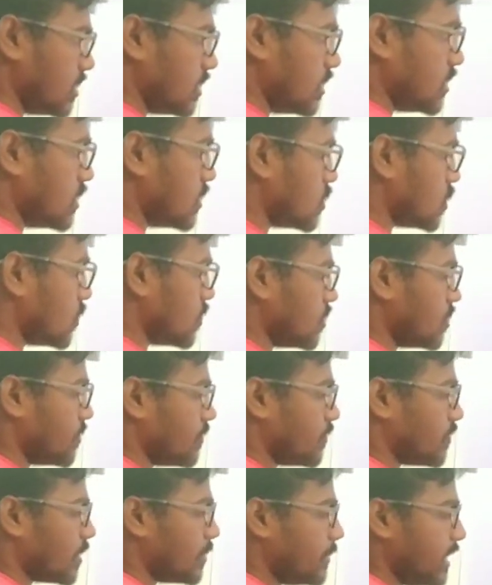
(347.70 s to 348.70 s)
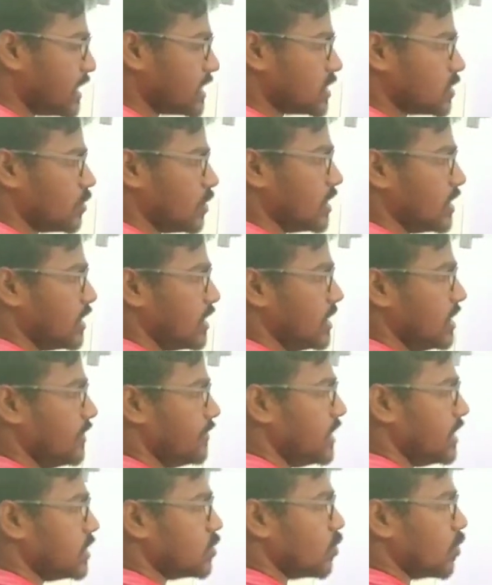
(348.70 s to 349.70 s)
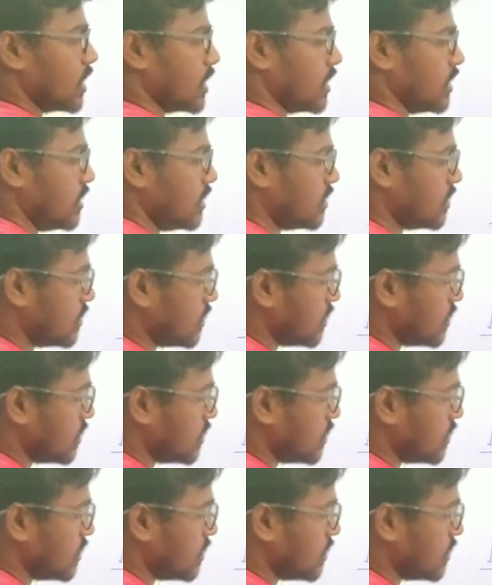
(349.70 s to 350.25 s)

So from S1, if it is 1,